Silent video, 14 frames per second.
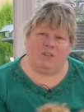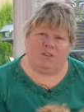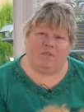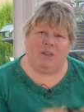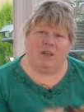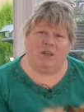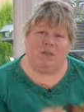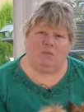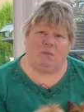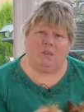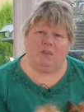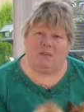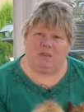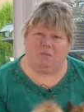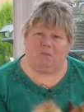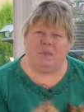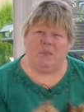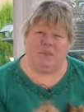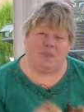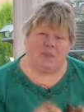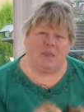the ring with
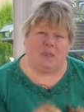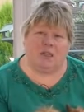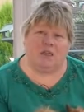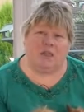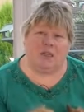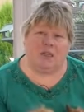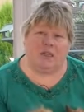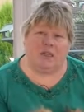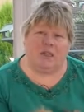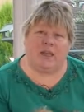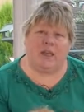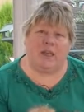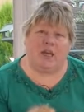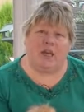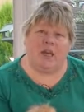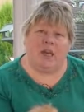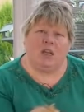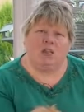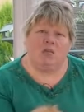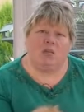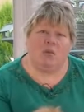tidbits and things like that.
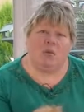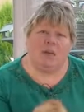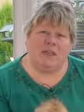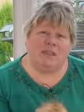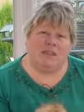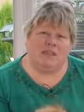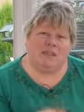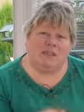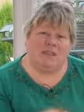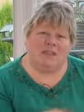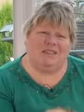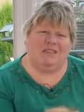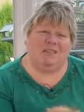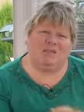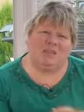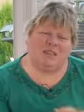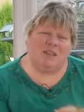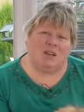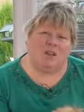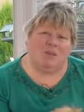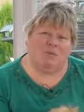Toys, not
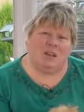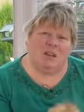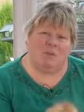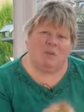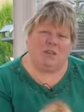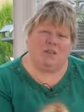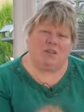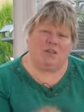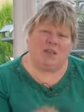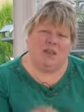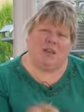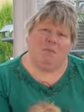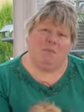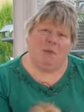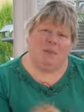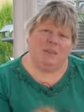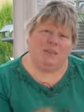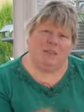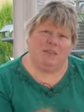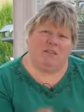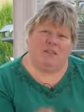so really, because being
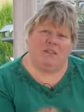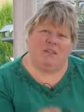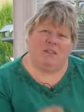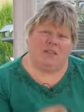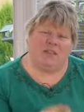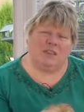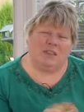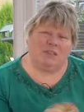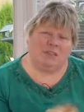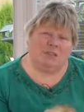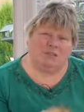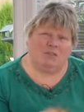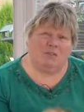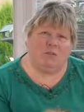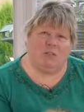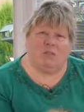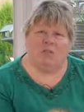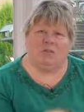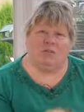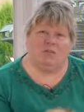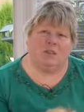terriers, they tend to destroy
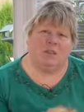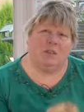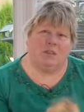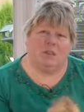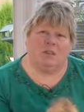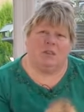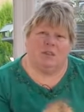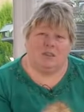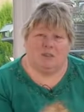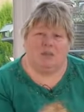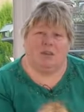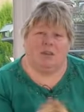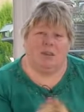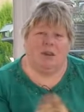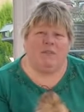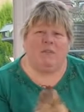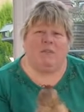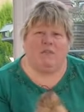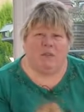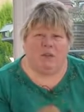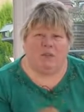their toys, so we don't have
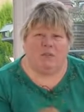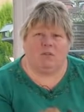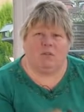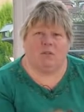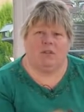them for long.